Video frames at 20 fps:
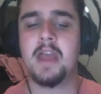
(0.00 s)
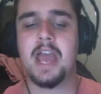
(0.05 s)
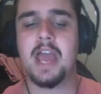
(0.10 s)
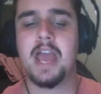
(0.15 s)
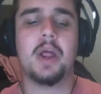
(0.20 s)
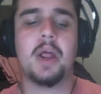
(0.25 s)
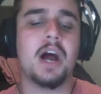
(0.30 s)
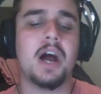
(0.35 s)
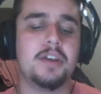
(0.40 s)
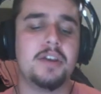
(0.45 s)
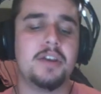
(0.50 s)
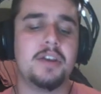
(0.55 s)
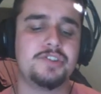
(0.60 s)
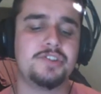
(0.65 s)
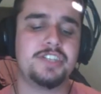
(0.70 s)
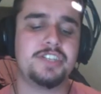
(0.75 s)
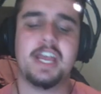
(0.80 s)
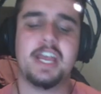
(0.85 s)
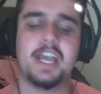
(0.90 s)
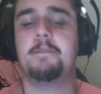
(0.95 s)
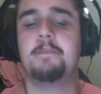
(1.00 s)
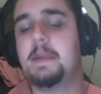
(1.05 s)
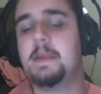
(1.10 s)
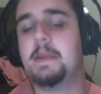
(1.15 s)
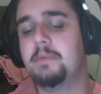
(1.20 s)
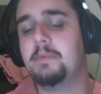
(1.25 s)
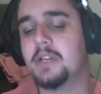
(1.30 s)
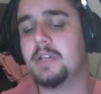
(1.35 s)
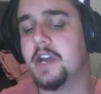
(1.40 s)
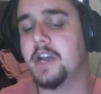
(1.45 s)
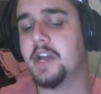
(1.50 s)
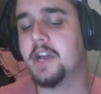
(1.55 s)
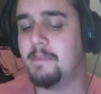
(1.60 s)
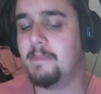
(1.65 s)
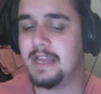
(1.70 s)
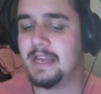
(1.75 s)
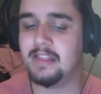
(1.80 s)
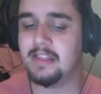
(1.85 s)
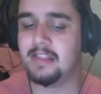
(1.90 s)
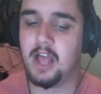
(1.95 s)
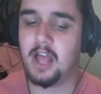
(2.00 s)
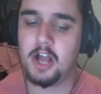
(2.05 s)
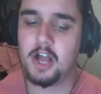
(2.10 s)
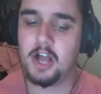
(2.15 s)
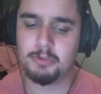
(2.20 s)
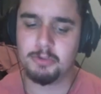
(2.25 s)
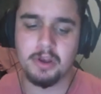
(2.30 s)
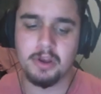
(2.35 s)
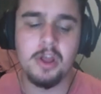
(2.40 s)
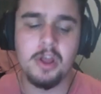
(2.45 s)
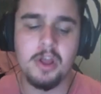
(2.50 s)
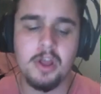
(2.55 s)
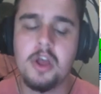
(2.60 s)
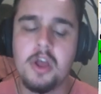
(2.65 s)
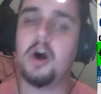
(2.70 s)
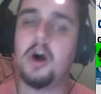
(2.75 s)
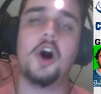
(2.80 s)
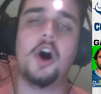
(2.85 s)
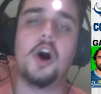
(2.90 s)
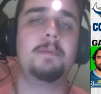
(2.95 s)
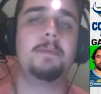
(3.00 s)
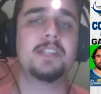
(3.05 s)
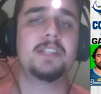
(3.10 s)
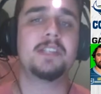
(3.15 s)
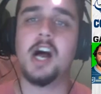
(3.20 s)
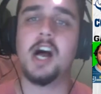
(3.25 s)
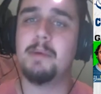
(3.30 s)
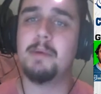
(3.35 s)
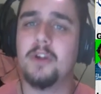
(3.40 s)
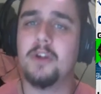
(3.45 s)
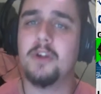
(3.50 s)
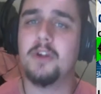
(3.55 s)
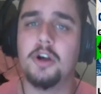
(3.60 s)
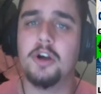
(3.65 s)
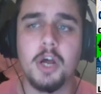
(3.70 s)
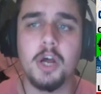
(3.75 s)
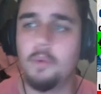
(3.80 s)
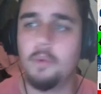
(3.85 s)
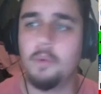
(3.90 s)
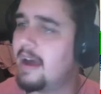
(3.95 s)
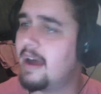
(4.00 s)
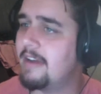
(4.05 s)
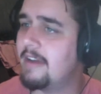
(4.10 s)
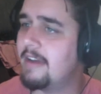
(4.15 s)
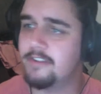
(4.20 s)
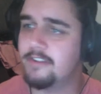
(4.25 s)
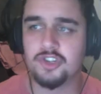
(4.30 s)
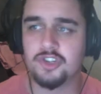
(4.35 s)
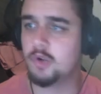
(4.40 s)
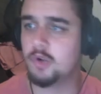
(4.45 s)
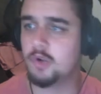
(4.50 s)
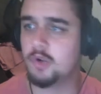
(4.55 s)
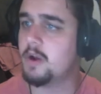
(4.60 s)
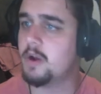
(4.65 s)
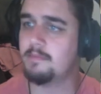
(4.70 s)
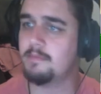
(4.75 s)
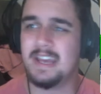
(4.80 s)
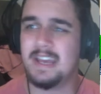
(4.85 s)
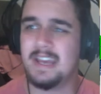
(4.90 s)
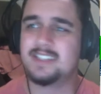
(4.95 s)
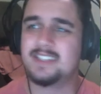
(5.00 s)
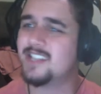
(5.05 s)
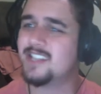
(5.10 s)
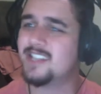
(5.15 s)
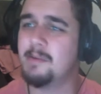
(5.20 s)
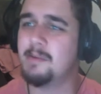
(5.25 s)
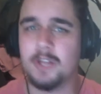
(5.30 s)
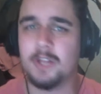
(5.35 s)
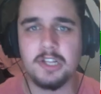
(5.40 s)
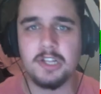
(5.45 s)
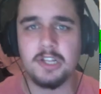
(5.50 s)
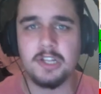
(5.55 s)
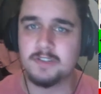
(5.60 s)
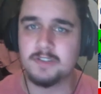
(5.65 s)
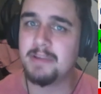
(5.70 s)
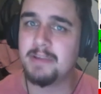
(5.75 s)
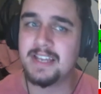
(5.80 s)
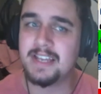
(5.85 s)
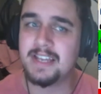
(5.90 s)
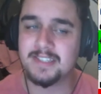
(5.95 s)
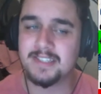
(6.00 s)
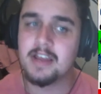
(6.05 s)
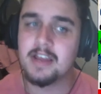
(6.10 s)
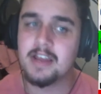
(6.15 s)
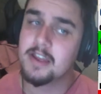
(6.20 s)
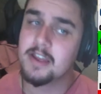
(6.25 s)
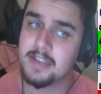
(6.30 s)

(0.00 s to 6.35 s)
And I understand people are going to make the argument, oh, but Tamalolo will average 200 metres. Tamalolo's a beast.